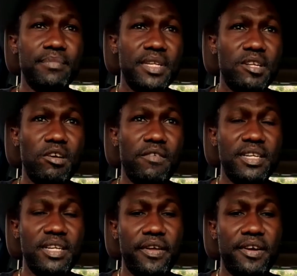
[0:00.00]
the governing
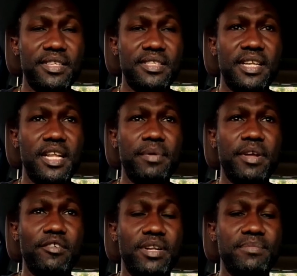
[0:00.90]
authorities, then they may
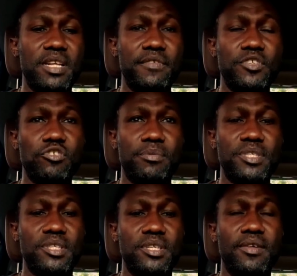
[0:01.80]
run themselves in trouble.
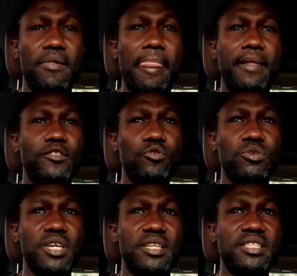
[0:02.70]
So
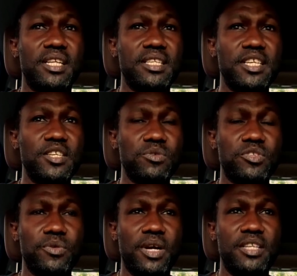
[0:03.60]
those are the sort of things we
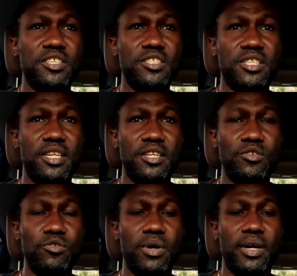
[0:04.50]
consistently
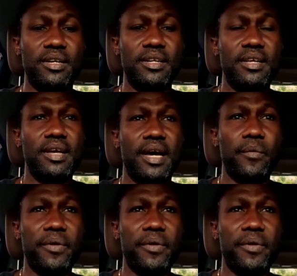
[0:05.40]
do, and, and we